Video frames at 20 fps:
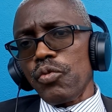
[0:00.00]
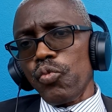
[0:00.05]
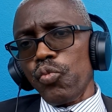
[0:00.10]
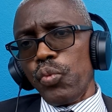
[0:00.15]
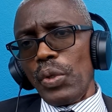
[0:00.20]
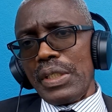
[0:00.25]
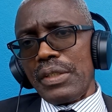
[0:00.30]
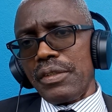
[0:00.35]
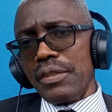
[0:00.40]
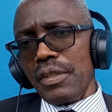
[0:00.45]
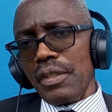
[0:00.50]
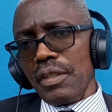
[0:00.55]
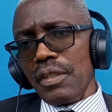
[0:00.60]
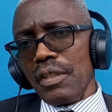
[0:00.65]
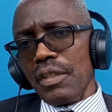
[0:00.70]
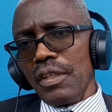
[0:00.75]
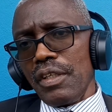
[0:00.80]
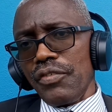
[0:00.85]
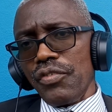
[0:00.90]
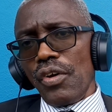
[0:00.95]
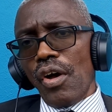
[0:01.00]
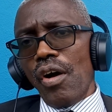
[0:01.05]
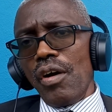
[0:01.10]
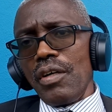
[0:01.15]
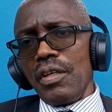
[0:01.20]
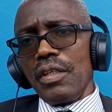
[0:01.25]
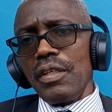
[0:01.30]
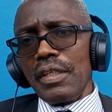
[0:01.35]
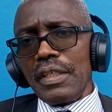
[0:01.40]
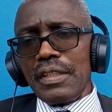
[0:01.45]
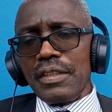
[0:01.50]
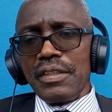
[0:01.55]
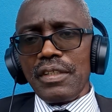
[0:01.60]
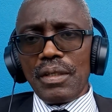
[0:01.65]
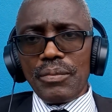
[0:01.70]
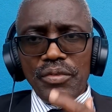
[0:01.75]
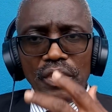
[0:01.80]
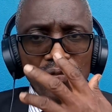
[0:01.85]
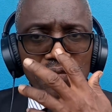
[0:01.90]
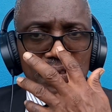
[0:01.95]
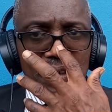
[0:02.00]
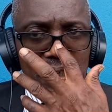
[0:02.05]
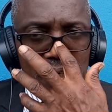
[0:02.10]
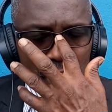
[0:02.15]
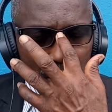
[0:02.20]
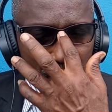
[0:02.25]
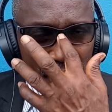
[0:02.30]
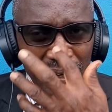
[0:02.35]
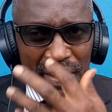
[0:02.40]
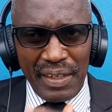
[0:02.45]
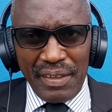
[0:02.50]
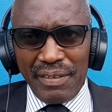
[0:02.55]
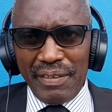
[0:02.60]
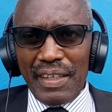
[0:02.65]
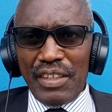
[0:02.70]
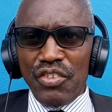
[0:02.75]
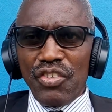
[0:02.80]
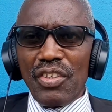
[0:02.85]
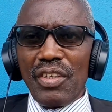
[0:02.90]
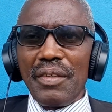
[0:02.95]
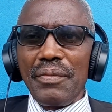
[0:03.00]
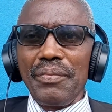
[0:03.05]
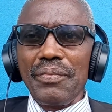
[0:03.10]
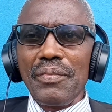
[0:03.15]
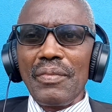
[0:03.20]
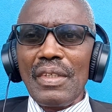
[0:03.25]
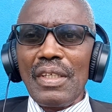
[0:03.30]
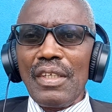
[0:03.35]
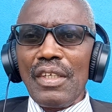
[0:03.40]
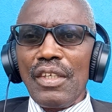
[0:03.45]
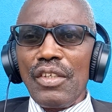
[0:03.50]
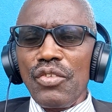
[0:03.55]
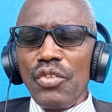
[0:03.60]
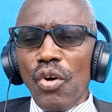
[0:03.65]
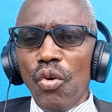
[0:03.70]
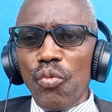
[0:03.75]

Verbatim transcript: with his uncle in terms of labor, etc. Now